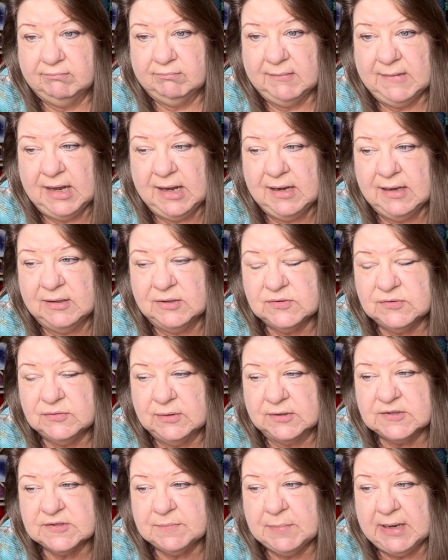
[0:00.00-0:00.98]
and to
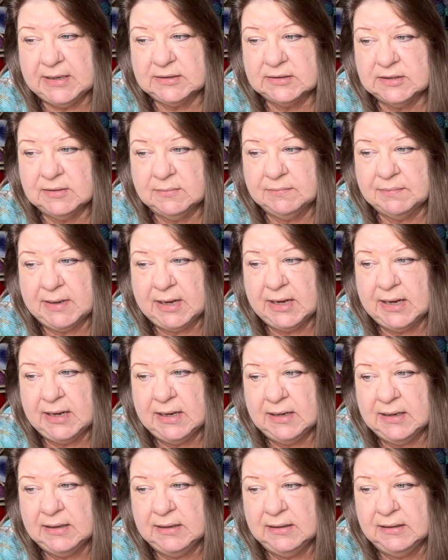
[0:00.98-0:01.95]
expect it
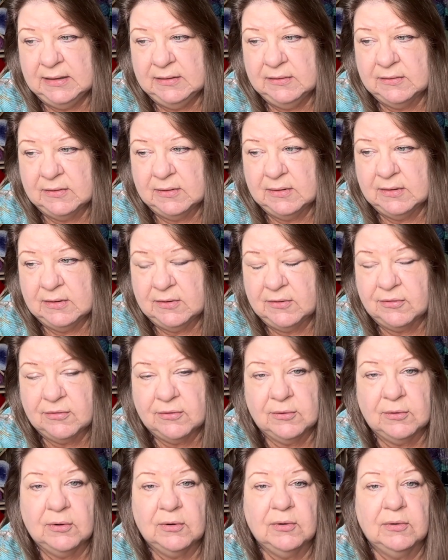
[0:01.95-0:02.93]
by the
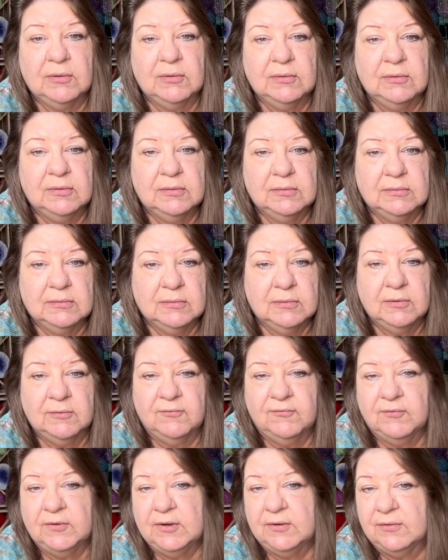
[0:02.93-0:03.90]
3rd or
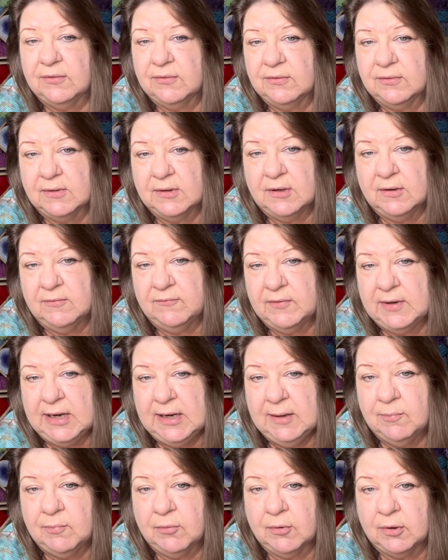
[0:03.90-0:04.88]
5th of
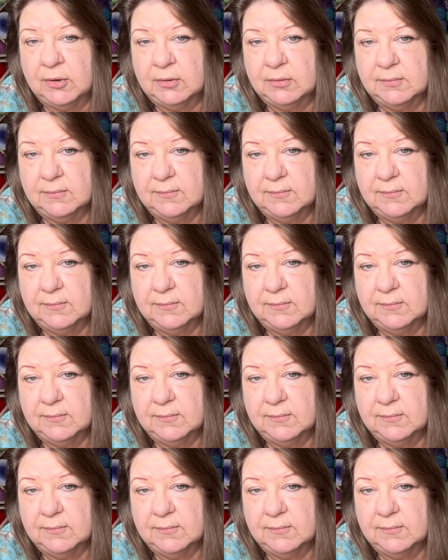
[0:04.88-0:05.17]
April.